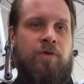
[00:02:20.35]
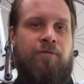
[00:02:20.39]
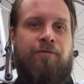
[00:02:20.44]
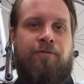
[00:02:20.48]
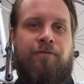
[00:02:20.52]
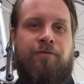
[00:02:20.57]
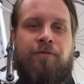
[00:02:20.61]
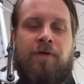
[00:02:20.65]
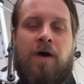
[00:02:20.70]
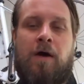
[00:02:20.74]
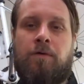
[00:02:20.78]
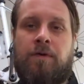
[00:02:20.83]
We
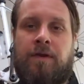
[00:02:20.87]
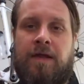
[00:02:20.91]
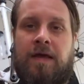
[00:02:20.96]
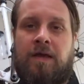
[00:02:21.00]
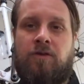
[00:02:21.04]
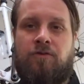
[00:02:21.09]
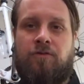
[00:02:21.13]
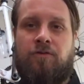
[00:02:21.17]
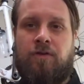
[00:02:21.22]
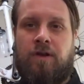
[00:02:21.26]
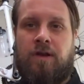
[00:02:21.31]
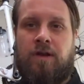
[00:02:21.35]

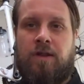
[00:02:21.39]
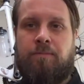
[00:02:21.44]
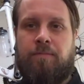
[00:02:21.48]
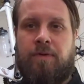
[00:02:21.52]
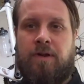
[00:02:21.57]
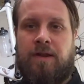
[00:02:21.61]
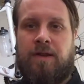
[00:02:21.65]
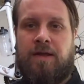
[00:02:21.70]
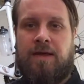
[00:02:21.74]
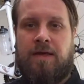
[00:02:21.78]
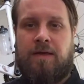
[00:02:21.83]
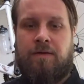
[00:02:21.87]
foundationally
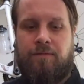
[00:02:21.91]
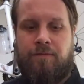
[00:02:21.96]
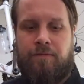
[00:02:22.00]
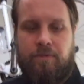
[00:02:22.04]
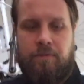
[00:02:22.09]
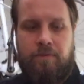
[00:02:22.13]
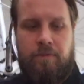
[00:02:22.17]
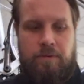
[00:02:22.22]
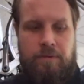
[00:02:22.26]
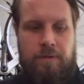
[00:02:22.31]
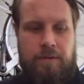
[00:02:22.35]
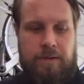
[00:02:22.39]
believe
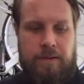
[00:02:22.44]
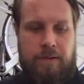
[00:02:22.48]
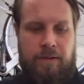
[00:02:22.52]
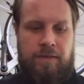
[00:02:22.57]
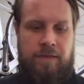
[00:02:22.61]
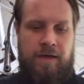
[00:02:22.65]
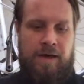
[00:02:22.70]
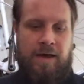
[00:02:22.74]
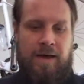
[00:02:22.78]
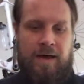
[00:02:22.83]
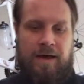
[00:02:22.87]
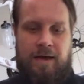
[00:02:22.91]

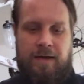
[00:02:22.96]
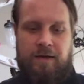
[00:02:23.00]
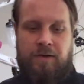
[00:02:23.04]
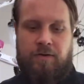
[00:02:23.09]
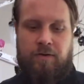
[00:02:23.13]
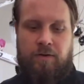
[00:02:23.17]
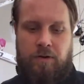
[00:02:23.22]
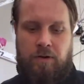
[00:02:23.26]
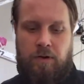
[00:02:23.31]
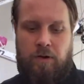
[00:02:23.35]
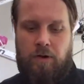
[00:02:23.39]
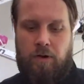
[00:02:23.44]

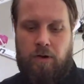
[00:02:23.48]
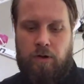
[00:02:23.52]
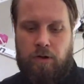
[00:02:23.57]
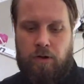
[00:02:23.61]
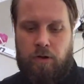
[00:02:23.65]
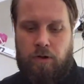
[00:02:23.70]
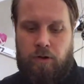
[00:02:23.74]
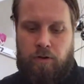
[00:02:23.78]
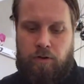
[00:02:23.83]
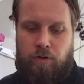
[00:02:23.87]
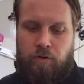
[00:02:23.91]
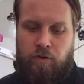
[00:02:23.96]
that
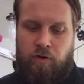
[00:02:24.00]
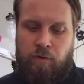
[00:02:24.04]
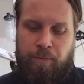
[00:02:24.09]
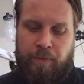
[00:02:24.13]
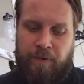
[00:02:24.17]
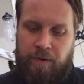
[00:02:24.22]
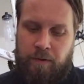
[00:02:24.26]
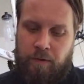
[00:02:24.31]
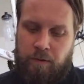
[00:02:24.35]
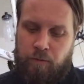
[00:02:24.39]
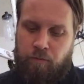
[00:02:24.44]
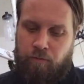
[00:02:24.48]
to
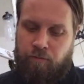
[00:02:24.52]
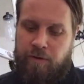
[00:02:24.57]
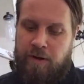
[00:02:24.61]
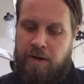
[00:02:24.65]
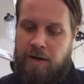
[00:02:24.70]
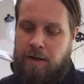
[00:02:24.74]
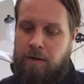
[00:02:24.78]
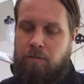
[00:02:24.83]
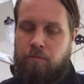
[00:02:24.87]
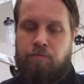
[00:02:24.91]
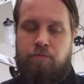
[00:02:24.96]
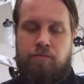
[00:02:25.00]
build
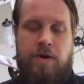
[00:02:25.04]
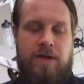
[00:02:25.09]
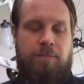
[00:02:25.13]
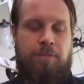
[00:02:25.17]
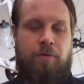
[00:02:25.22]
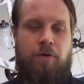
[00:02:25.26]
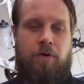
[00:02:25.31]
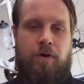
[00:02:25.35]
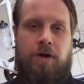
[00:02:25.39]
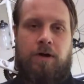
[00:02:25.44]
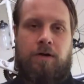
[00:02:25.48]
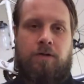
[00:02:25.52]
really
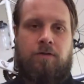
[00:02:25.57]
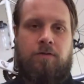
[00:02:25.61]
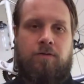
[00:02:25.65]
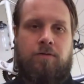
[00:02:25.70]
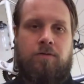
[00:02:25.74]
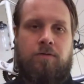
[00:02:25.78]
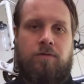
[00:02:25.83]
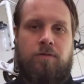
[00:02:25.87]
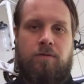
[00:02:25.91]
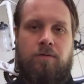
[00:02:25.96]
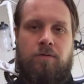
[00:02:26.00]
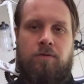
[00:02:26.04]
great
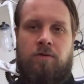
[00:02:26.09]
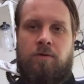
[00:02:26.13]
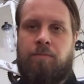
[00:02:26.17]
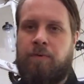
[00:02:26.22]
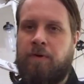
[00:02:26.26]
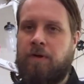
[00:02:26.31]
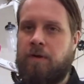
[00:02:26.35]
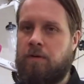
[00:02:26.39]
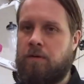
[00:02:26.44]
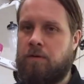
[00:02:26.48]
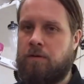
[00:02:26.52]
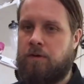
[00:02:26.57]
products, to
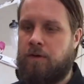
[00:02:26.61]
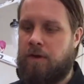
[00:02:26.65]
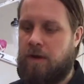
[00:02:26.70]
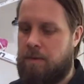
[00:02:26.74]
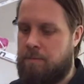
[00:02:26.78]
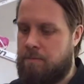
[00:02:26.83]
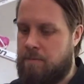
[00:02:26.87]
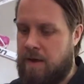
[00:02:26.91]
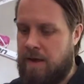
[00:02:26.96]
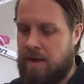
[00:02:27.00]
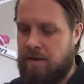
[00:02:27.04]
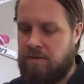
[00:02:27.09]
build
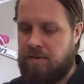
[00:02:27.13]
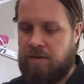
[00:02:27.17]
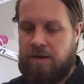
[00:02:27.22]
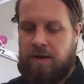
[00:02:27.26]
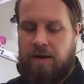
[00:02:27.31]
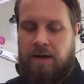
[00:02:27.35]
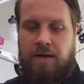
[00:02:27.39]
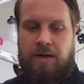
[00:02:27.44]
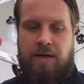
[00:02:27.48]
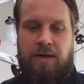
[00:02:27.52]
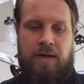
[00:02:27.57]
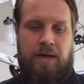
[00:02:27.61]

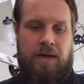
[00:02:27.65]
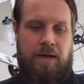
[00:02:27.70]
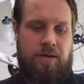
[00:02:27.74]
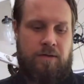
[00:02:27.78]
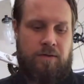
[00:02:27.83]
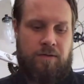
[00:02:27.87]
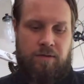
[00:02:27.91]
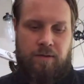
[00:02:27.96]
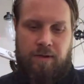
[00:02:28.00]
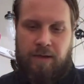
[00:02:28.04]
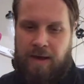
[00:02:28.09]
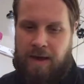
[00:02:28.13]
amazing
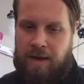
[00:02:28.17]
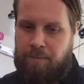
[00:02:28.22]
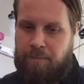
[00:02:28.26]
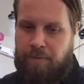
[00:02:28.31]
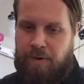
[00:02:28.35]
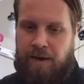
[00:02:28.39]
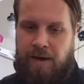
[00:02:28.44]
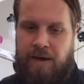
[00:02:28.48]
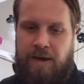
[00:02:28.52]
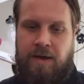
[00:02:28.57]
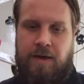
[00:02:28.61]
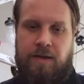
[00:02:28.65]
ideas,
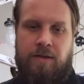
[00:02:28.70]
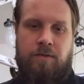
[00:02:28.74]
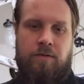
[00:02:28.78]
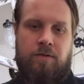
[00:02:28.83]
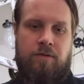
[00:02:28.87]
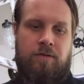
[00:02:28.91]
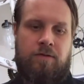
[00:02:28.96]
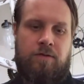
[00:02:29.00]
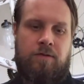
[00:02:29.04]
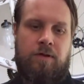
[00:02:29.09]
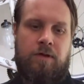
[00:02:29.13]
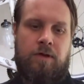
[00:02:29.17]

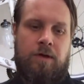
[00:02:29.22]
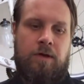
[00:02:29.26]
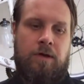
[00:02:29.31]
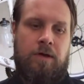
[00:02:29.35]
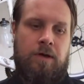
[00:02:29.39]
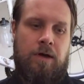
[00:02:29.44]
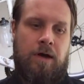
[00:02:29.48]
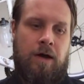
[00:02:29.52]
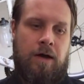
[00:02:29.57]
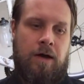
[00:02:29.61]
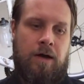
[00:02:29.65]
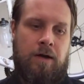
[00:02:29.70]
campaigns,
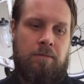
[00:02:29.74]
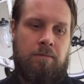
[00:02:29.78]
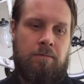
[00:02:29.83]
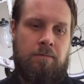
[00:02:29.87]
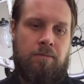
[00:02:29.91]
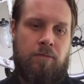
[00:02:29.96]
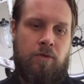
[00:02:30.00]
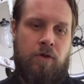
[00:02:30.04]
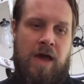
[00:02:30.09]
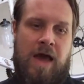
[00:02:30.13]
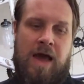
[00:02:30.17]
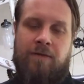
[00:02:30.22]

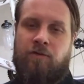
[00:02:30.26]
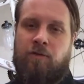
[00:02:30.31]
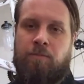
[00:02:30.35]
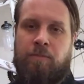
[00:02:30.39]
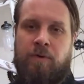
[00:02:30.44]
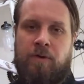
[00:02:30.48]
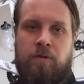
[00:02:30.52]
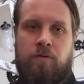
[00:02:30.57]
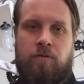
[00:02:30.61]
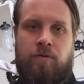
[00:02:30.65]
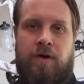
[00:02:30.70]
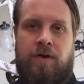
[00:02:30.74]
you have to
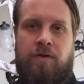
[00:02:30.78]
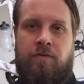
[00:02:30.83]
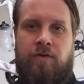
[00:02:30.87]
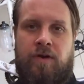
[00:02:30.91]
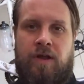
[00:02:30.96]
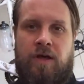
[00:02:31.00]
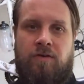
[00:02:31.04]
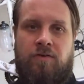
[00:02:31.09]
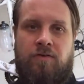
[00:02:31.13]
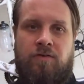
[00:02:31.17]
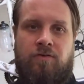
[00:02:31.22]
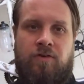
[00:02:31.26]
build great
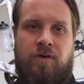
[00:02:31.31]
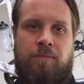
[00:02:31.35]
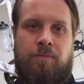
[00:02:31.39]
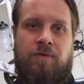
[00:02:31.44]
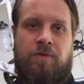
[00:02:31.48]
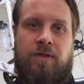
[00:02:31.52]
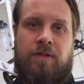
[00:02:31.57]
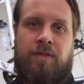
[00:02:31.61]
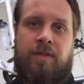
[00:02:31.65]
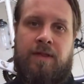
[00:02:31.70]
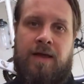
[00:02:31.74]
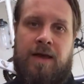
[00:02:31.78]

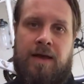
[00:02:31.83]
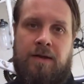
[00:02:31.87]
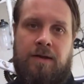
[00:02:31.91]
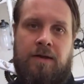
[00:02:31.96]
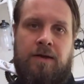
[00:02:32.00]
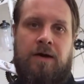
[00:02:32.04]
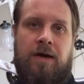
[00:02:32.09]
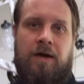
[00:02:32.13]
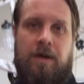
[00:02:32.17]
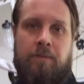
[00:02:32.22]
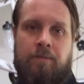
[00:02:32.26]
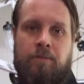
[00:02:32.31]
relationships, and that
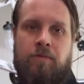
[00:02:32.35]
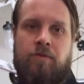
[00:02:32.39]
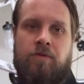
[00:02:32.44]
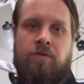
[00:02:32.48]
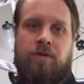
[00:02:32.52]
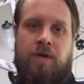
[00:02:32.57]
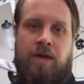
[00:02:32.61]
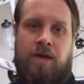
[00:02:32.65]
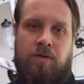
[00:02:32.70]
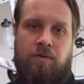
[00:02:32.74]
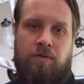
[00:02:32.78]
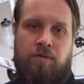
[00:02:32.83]

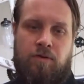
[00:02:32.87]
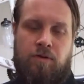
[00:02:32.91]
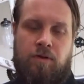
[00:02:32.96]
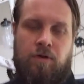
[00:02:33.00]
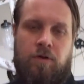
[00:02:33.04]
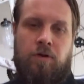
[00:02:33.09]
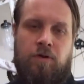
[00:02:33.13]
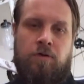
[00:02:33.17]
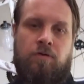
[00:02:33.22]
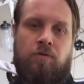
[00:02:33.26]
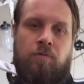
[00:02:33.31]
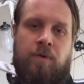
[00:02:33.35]
comes and
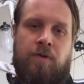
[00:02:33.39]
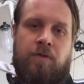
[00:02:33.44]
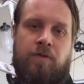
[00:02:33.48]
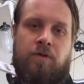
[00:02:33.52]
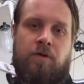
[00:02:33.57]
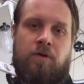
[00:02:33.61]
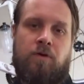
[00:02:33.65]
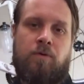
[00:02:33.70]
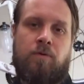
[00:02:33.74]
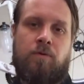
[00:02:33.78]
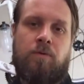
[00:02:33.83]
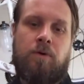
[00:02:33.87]
starts with
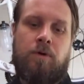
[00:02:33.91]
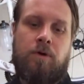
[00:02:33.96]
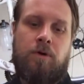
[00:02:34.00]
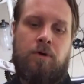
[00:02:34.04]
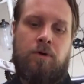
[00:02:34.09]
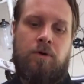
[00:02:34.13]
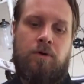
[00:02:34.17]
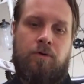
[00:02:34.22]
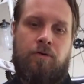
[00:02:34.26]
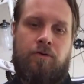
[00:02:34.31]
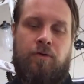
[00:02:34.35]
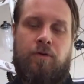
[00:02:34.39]
you
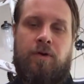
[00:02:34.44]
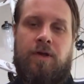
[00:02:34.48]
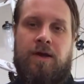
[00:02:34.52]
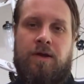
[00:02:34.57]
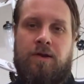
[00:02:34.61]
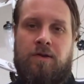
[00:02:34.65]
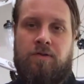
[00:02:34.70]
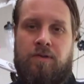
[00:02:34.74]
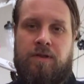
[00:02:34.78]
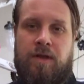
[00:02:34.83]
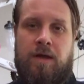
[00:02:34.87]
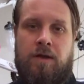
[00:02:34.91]
truly
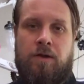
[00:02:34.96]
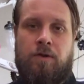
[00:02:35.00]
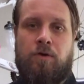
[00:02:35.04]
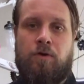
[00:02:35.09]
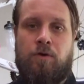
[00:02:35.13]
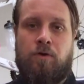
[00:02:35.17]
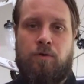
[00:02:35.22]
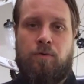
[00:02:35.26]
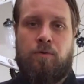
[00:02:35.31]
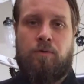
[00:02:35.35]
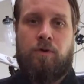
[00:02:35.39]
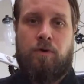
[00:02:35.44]
understanding
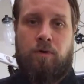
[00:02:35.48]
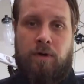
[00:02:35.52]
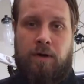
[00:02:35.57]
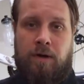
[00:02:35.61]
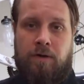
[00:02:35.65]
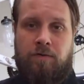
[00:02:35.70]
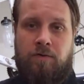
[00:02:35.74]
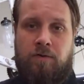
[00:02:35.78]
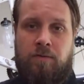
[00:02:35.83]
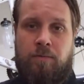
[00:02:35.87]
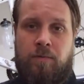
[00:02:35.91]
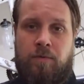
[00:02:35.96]
who your
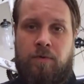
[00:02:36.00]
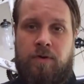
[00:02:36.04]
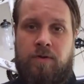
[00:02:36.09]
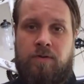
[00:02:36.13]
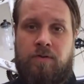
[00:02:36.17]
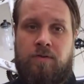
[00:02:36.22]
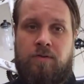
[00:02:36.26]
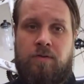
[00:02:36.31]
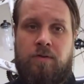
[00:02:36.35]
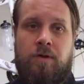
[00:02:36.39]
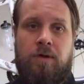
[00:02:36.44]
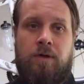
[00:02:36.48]

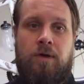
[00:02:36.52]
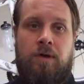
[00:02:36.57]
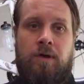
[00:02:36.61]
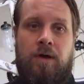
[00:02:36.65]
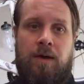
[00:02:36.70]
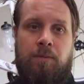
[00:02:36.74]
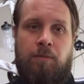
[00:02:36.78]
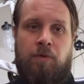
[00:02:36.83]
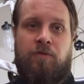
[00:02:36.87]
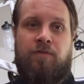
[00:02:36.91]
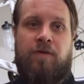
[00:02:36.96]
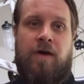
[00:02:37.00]
customer is
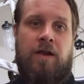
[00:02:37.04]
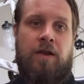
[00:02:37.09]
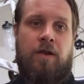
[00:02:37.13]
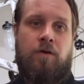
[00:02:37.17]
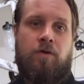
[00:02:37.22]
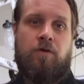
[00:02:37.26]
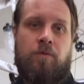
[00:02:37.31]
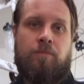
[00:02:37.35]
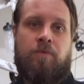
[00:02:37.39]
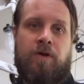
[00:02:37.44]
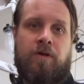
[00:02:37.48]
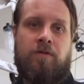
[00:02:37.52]
and what
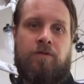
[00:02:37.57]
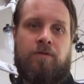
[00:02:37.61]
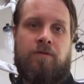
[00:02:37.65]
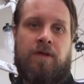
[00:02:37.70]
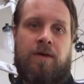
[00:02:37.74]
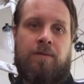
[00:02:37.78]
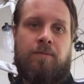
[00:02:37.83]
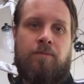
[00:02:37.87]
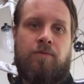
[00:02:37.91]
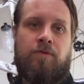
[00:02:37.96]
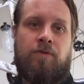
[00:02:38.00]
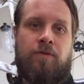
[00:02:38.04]
value you bring
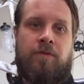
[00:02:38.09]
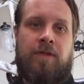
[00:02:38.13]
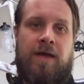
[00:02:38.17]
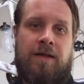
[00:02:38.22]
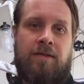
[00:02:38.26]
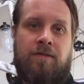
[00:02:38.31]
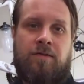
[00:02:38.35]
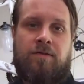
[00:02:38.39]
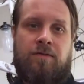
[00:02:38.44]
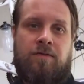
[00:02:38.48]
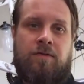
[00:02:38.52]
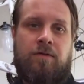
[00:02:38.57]
to them.
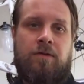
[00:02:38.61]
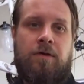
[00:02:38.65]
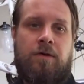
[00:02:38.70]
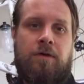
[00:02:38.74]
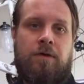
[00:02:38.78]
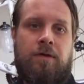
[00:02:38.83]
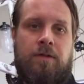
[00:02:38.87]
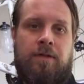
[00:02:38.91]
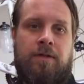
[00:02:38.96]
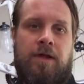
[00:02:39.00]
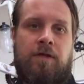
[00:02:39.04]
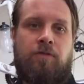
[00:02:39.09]
So
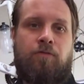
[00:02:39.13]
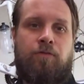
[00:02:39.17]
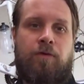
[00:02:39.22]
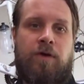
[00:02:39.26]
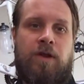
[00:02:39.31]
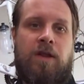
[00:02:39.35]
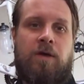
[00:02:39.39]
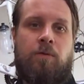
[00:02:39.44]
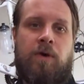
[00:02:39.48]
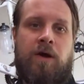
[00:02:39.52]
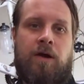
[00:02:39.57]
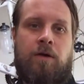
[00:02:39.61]
that's
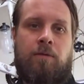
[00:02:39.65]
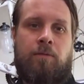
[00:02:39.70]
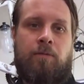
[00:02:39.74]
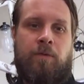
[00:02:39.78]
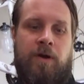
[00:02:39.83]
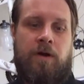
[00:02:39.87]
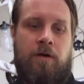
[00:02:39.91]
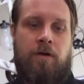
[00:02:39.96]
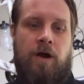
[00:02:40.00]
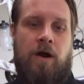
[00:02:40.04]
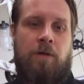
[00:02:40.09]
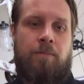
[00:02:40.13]
really
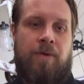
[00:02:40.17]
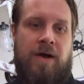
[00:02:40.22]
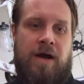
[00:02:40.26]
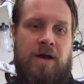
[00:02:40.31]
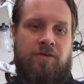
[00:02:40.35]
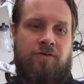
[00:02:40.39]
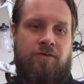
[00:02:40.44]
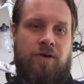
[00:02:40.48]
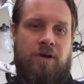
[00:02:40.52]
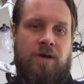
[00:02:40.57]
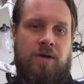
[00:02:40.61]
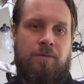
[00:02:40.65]
where
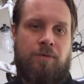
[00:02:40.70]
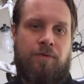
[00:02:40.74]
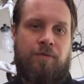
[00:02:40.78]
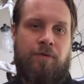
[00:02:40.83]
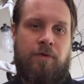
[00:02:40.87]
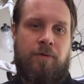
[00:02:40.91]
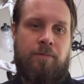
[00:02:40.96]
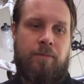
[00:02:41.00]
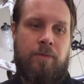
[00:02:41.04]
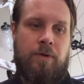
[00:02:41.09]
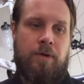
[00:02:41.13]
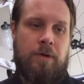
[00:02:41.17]
our passion
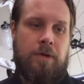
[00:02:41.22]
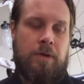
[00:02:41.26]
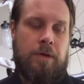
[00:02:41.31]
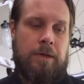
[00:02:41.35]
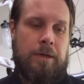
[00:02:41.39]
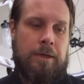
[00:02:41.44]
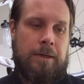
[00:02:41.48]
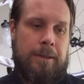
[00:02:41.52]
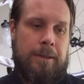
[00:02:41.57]
comes from.